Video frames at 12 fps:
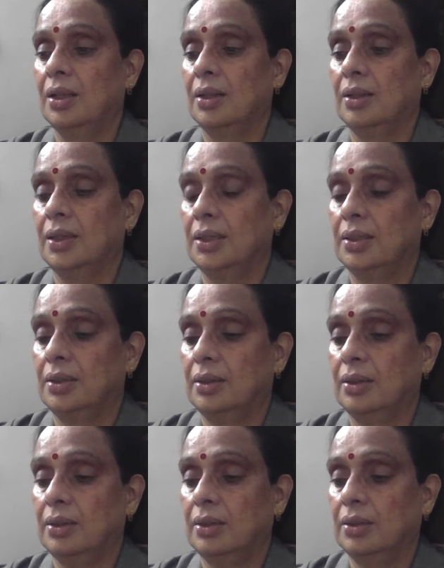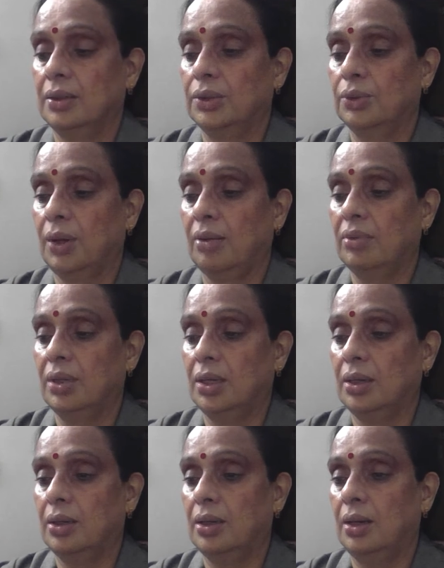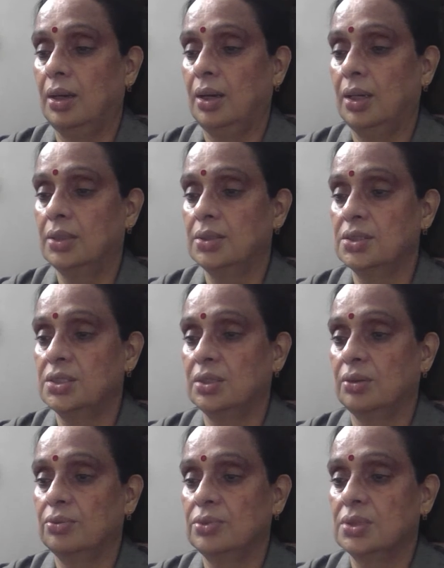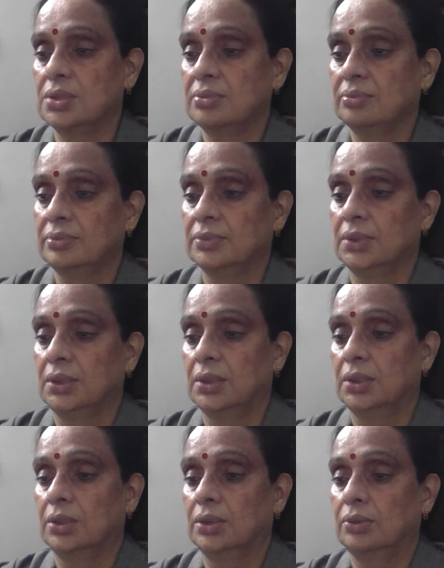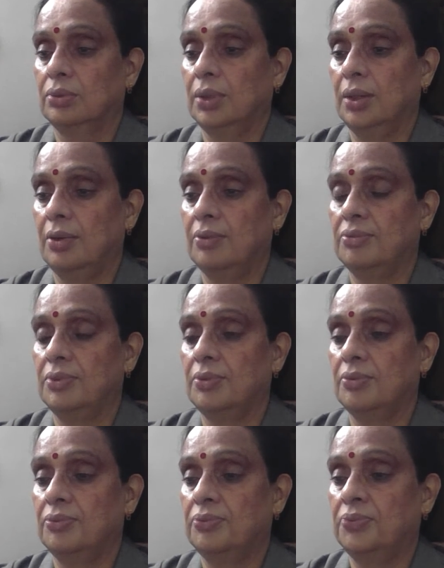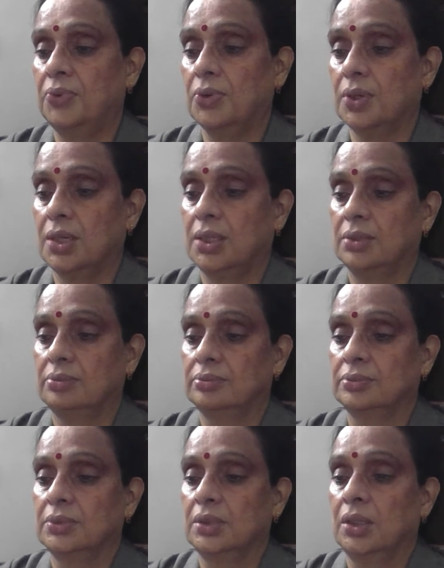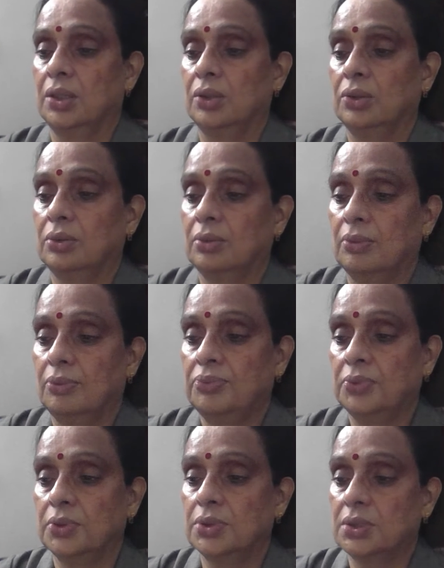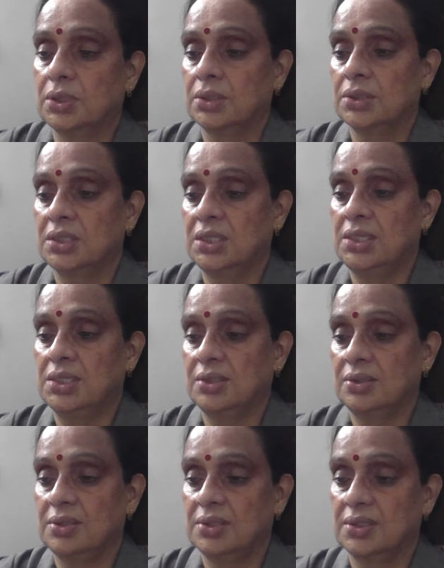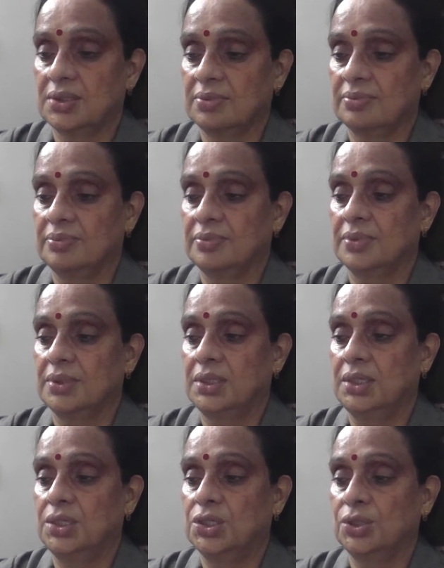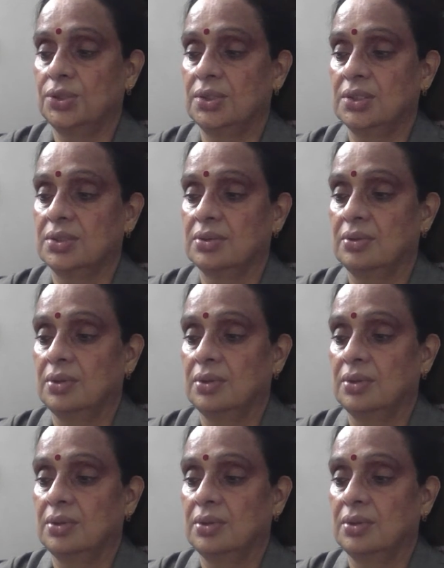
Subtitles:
Then you have the other sounds. You have folk, folk, teachers, teachers,